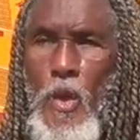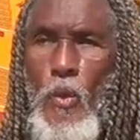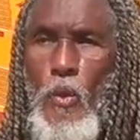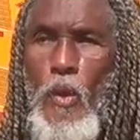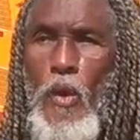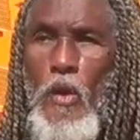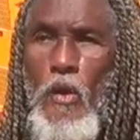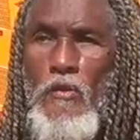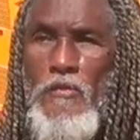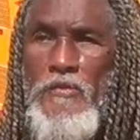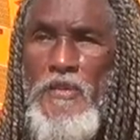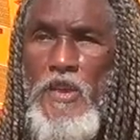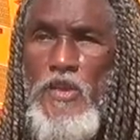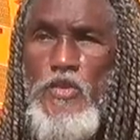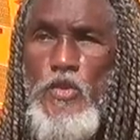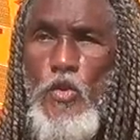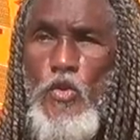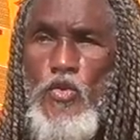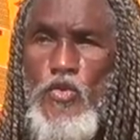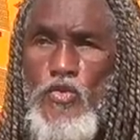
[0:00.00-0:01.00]
where
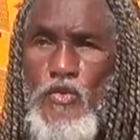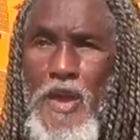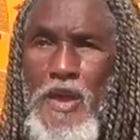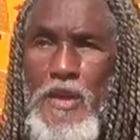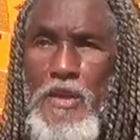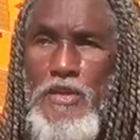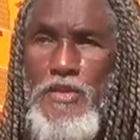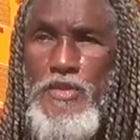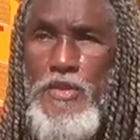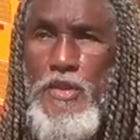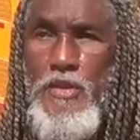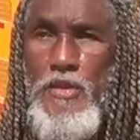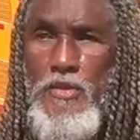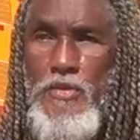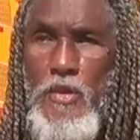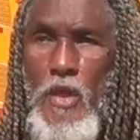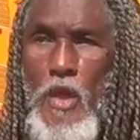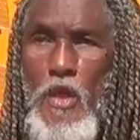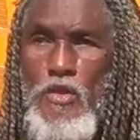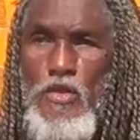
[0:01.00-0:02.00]
official
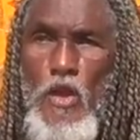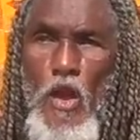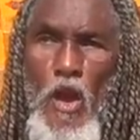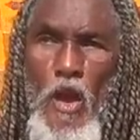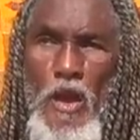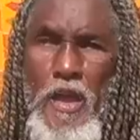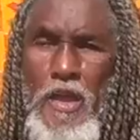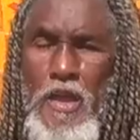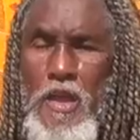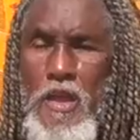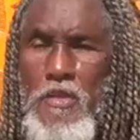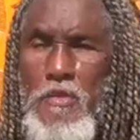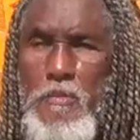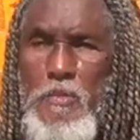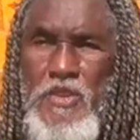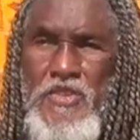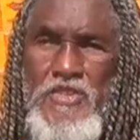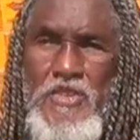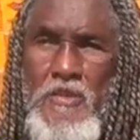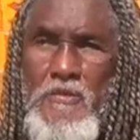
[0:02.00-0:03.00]
strategies targeted
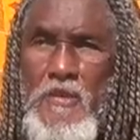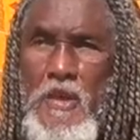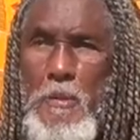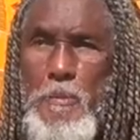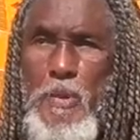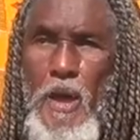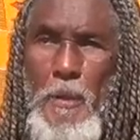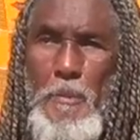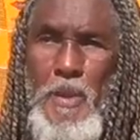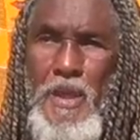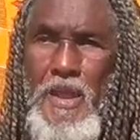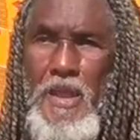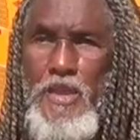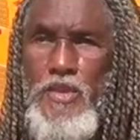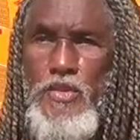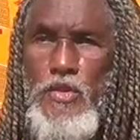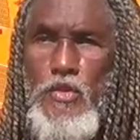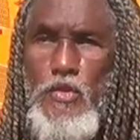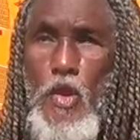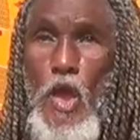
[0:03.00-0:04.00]
specific
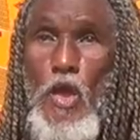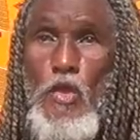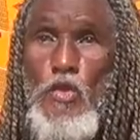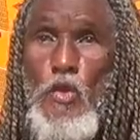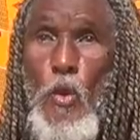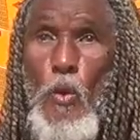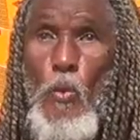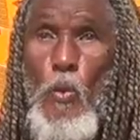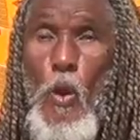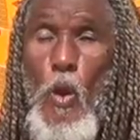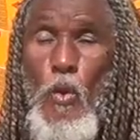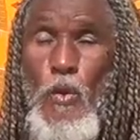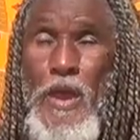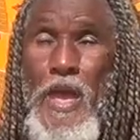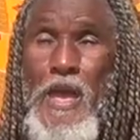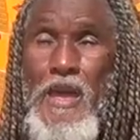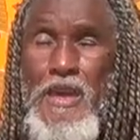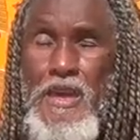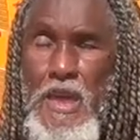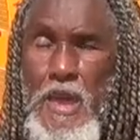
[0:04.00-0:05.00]
populations to, quote,
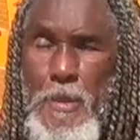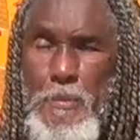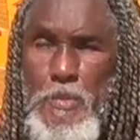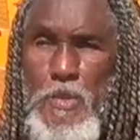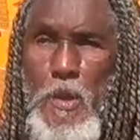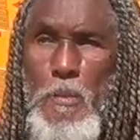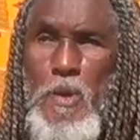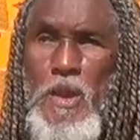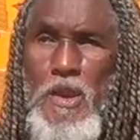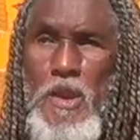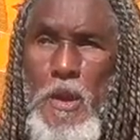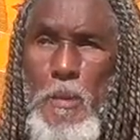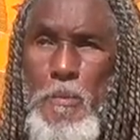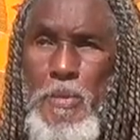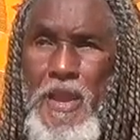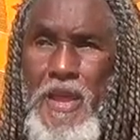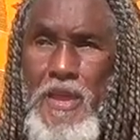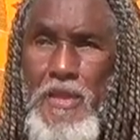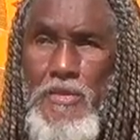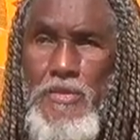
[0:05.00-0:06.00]
keep them in their
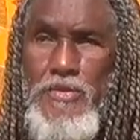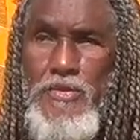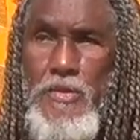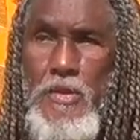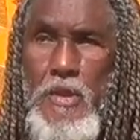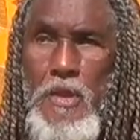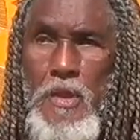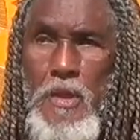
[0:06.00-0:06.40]
place,